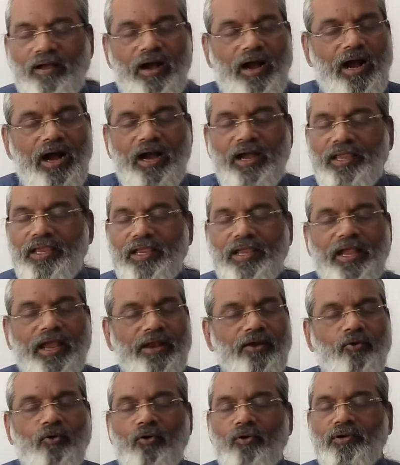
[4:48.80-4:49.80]
I
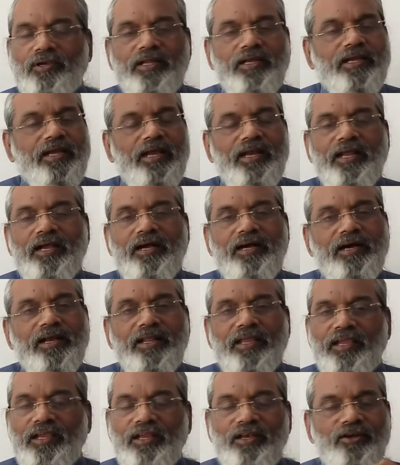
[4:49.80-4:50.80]
cannot kill
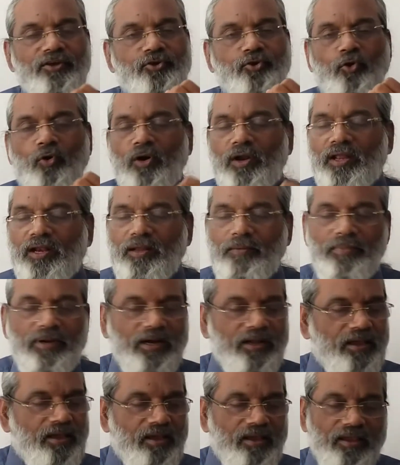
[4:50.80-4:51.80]
her
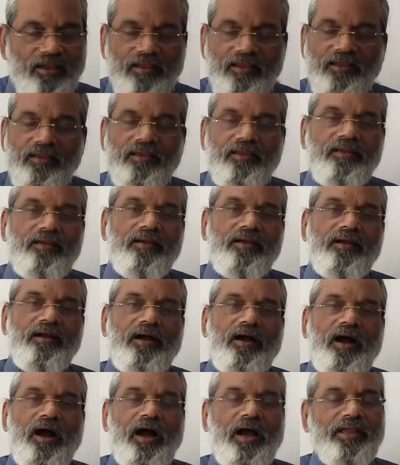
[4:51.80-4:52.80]
intolerably.
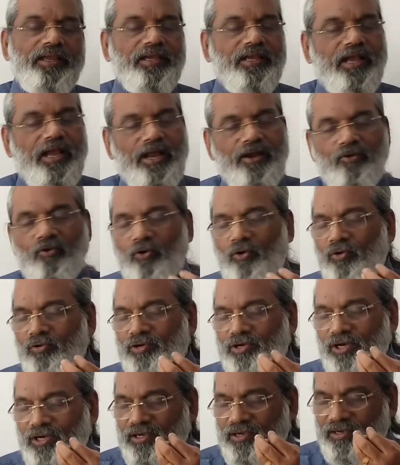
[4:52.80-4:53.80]
I
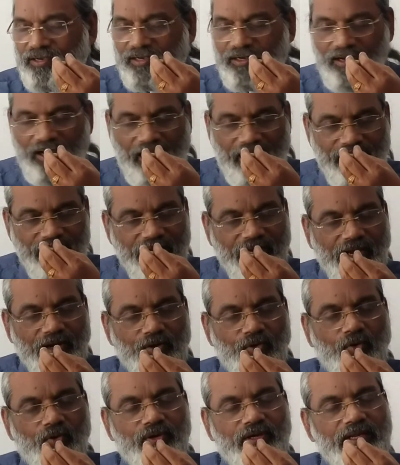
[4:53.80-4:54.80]
cannot I
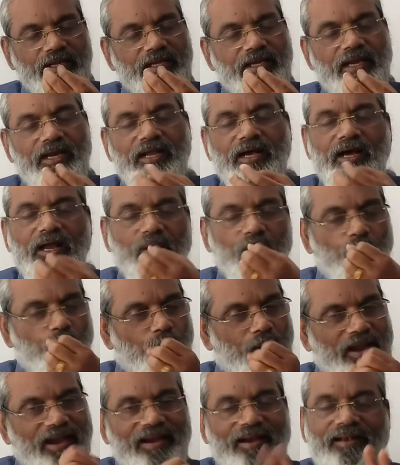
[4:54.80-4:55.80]
cannot kill her
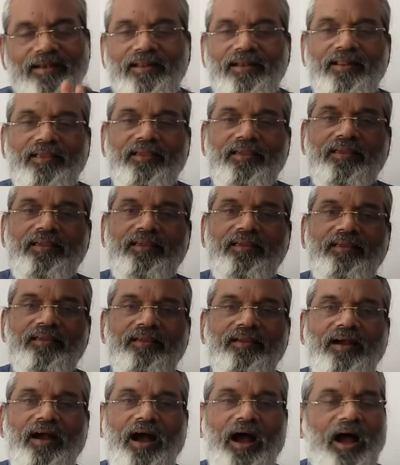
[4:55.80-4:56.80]

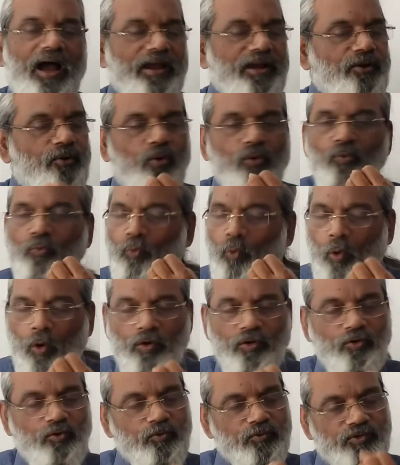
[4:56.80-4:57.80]
violently. I don't
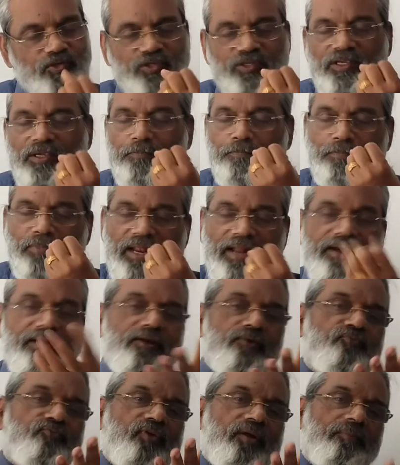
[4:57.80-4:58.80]
want to see
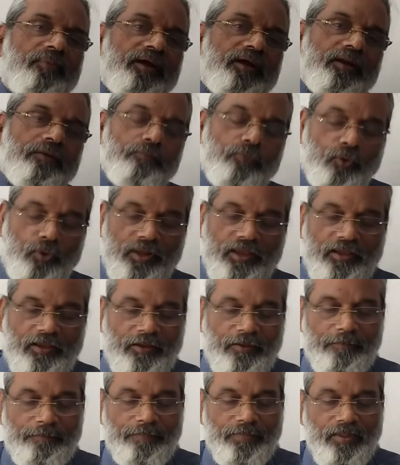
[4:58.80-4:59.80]
blood from her
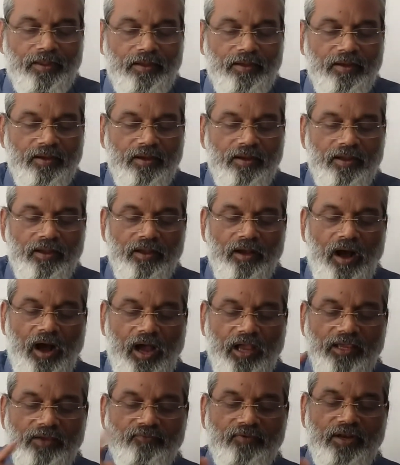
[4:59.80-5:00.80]
body.
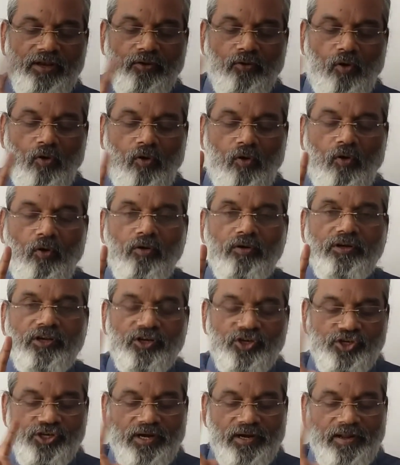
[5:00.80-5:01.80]
I will
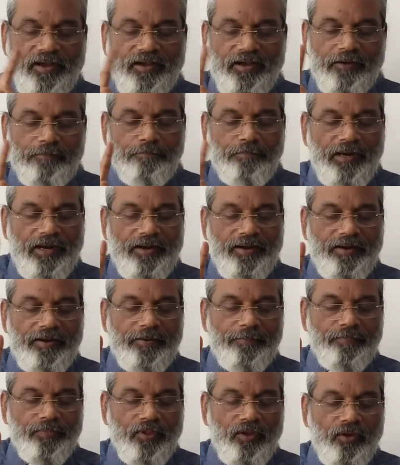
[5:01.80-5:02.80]
not shed her
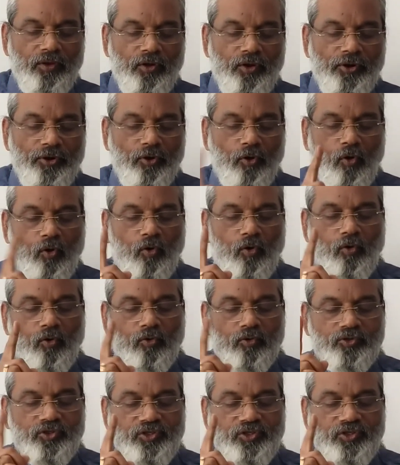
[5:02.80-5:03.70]
blood, nor